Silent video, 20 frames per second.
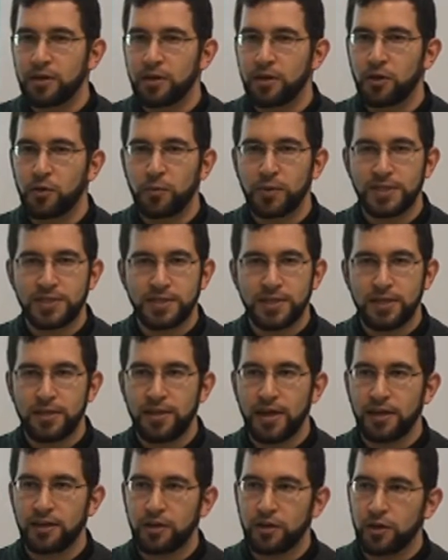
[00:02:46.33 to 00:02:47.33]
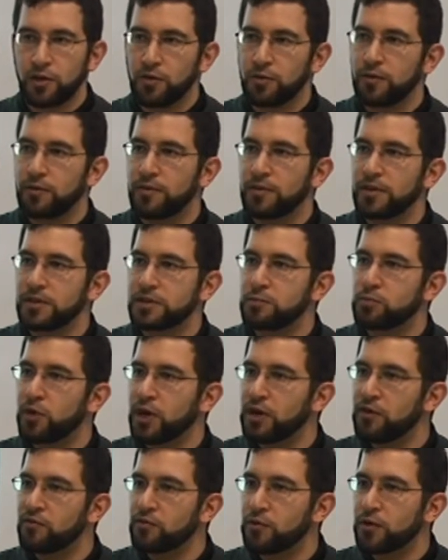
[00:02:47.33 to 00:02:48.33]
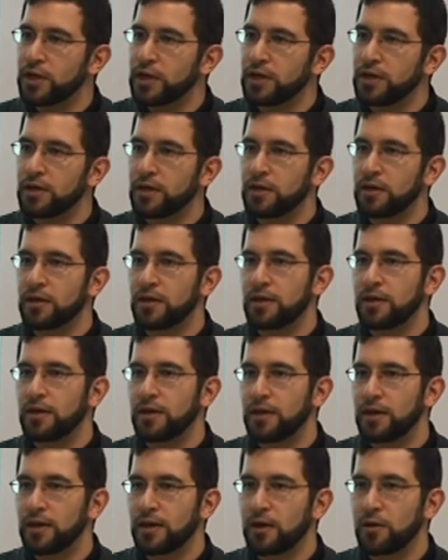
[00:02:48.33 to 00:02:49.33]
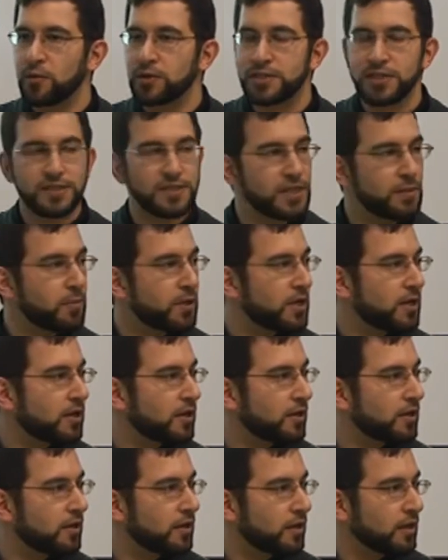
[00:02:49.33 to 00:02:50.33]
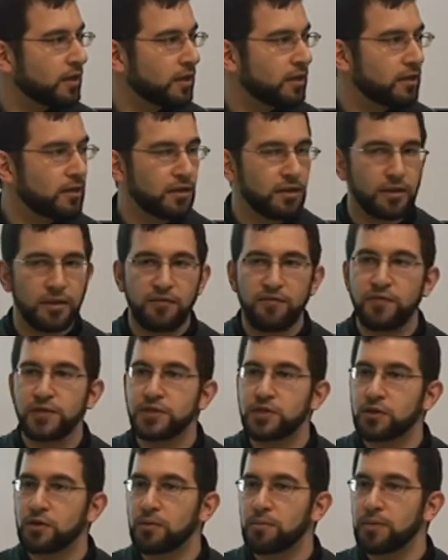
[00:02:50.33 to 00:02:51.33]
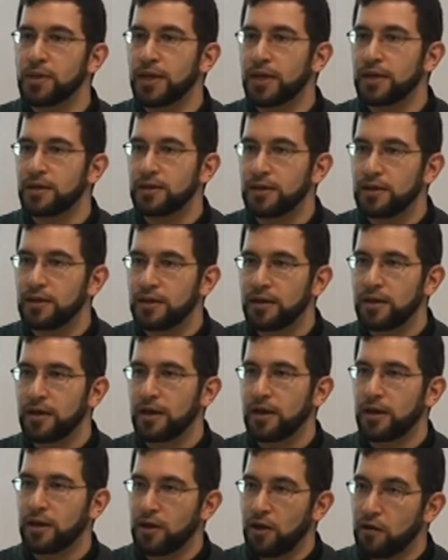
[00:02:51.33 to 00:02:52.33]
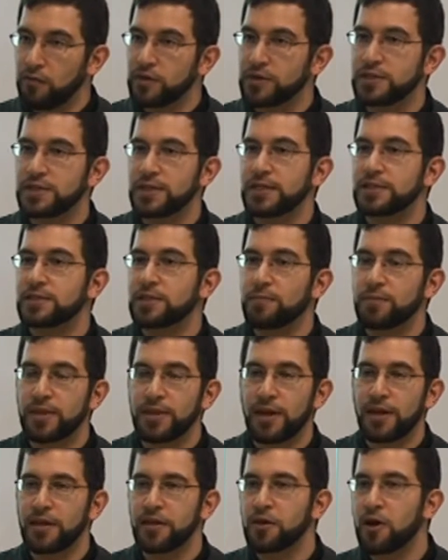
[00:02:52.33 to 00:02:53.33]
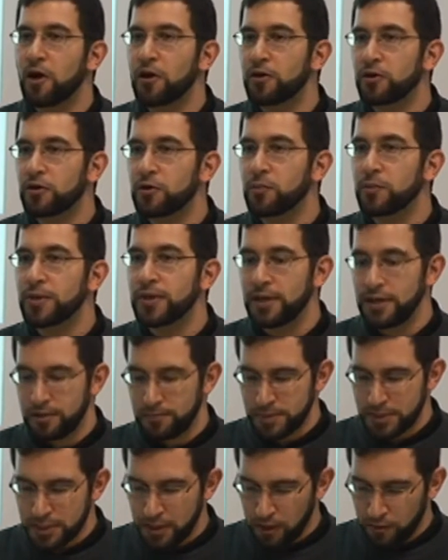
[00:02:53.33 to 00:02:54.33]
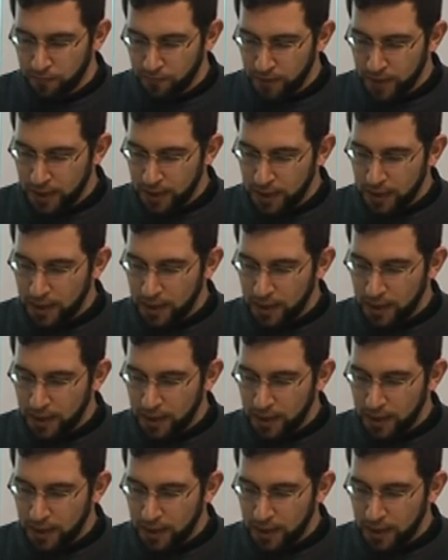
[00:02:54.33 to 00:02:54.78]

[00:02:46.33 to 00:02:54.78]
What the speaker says: You know, we see that, you know, this bravery was exhibited in the physical plane, and obviously it's something that he conquered within himself,